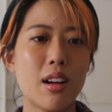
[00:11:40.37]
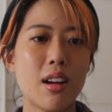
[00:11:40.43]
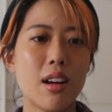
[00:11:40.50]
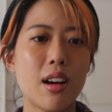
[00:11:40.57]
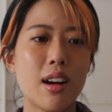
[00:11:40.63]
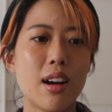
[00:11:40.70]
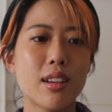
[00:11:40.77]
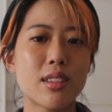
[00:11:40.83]

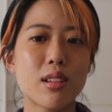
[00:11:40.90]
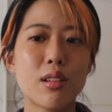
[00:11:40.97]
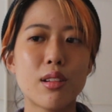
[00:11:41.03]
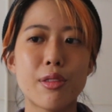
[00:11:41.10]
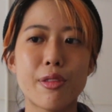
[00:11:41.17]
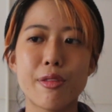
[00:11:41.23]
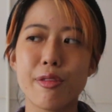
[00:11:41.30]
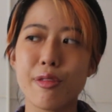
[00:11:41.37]
sort of
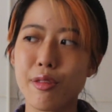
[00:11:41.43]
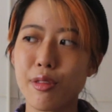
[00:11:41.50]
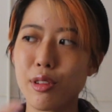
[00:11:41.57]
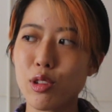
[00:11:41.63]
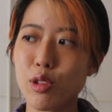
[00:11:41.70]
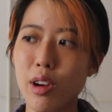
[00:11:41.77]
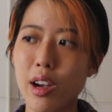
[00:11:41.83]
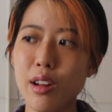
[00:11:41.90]

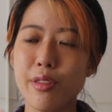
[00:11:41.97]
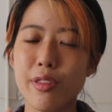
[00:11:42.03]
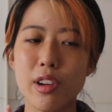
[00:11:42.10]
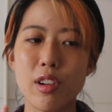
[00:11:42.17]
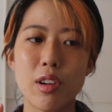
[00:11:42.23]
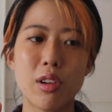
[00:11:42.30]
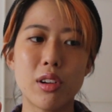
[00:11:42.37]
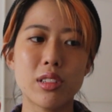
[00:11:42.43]
trying to figure
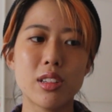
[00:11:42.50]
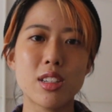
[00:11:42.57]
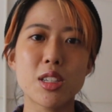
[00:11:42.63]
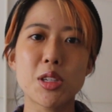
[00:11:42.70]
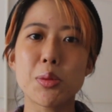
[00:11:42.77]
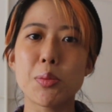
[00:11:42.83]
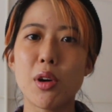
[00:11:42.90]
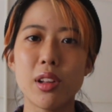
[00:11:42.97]
out all these
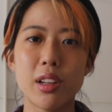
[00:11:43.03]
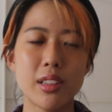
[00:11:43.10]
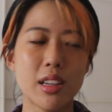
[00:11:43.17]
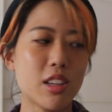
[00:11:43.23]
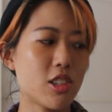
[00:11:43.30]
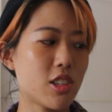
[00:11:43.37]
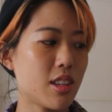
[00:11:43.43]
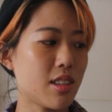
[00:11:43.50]
smaller
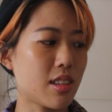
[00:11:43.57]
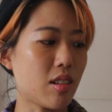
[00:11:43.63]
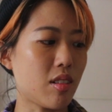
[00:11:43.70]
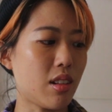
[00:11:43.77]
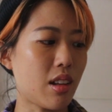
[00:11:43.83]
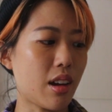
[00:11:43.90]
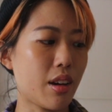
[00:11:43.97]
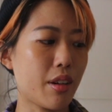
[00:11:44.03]
tensions in our
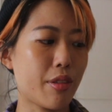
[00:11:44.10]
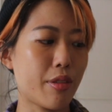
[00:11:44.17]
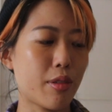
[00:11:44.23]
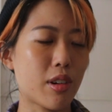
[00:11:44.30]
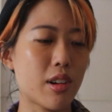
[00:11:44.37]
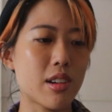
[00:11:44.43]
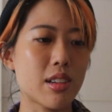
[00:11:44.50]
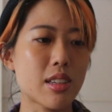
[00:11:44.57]
life,
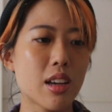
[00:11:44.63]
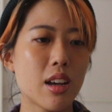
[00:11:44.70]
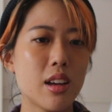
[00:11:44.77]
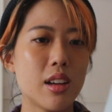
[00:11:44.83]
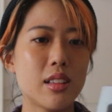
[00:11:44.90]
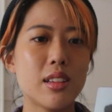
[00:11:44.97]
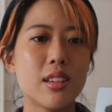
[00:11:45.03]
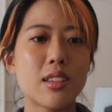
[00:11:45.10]
whereas
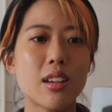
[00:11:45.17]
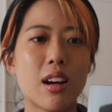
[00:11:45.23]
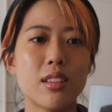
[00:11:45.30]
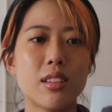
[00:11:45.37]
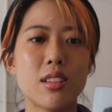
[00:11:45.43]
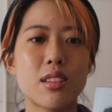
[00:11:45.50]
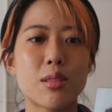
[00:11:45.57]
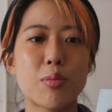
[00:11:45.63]
these
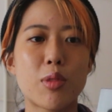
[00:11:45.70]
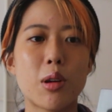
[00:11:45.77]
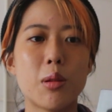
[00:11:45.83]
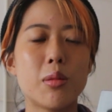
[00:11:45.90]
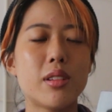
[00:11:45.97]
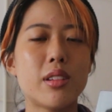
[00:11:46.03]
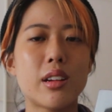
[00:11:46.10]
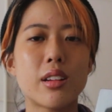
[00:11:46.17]
artists probably
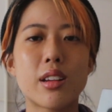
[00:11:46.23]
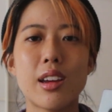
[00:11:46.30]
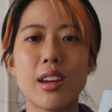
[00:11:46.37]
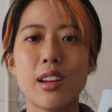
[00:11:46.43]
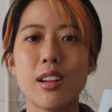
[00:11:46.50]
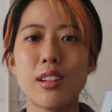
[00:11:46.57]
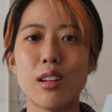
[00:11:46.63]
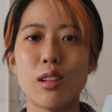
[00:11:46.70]

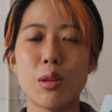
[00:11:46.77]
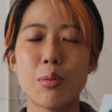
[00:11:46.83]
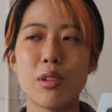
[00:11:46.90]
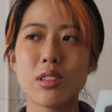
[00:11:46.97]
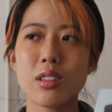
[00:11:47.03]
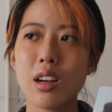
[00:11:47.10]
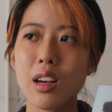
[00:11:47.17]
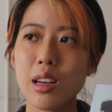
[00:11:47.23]
dedicate a lot more
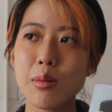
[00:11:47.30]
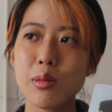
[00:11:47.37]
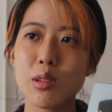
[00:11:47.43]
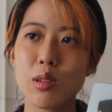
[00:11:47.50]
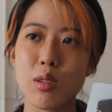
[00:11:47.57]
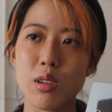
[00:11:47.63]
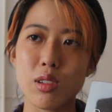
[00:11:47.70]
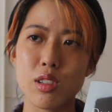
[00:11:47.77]
time
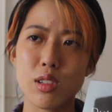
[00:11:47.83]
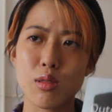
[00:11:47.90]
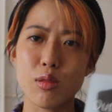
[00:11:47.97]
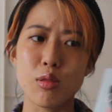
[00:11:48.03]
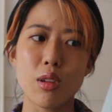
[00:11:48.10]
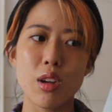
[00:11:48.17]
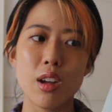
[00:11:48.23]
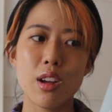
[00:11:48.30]
to
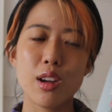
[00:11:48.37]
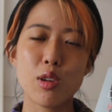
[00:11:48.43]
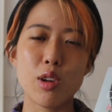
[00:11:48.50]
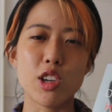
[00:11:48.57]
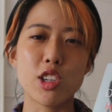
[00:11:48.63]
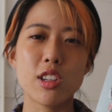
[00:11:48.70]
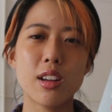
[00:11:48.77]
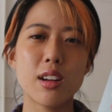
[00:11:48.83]

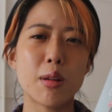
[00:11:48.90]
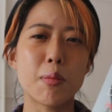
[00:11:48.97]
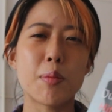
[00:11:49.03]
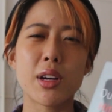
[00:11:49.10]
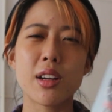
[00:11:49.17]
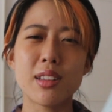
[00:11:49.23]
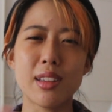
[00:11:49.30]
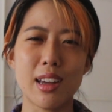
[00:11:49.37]
questioning a
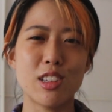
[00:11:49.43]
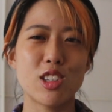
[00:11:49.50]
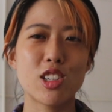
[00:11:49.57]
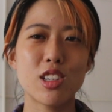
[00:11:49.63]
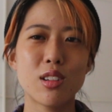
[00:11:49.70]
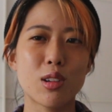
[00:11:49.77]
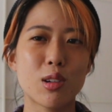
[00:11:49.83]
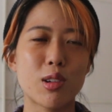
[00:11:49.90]
bigger tension,
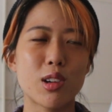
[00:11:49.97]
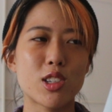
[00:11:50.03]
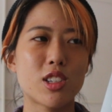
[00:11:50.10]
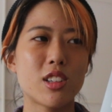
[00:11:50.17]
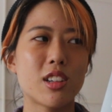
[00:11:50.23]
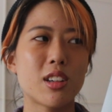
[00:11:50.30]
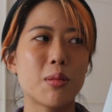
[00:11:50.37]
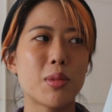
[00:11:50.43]
or
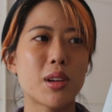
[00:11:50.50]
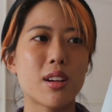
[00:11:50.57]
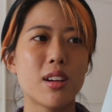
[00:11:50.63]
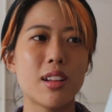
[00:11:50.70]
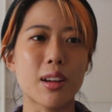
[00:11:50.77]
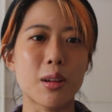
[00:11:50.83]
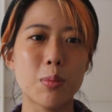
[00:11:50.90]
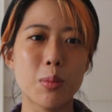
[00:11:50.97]
questioning a
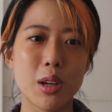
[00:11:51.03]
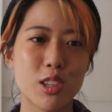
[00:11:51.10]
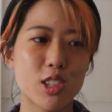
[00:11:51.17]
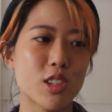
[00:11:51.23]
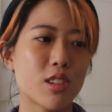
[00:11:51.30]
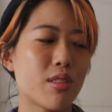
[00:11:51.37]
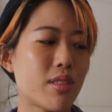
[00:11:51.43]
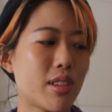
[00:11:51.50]
bigger picture
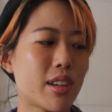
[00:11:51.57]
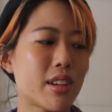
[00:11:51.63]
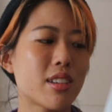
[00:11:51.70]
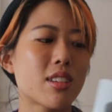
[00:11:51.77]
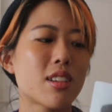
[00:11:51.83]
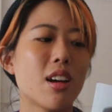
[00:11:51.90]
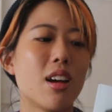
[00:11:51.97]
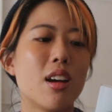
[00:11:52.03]
of things,
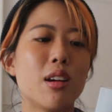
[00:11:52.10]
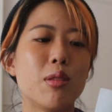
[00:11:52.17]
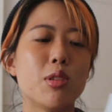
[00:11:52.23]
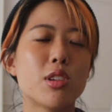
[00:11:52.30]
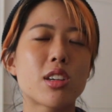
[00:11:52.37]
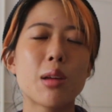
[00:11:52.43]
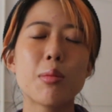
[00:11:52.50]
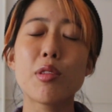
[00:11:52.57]
which
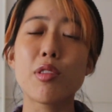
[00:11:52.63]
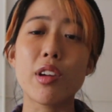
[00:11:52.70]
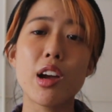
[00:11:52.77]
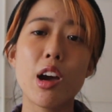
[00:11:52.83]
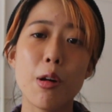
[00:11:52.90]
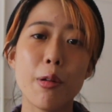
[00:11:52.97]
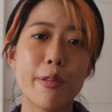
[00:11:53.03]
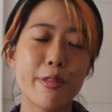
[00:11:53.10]
can be very
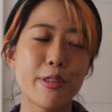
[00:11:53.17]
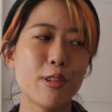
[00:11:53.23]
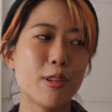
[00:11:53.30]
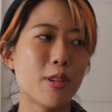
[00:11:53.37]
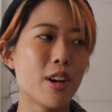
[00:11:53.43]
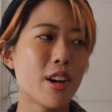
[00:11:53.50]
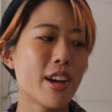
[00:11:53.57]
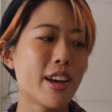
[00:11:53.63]
helpful,
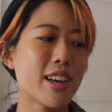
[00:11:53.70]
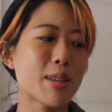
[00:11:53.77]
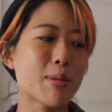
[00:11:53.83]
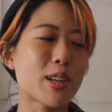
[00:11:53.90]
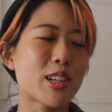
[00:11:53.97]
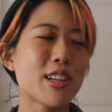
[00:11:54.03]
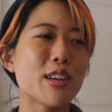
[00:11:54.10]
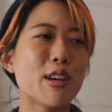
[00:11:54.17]

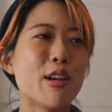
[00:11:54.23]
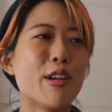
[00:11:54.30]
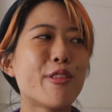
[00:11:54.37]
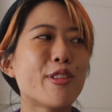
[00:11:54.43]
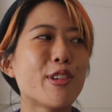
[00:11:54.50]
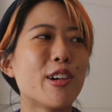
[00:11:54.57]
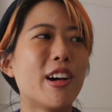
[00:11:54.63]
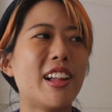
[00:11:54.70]
especially if you are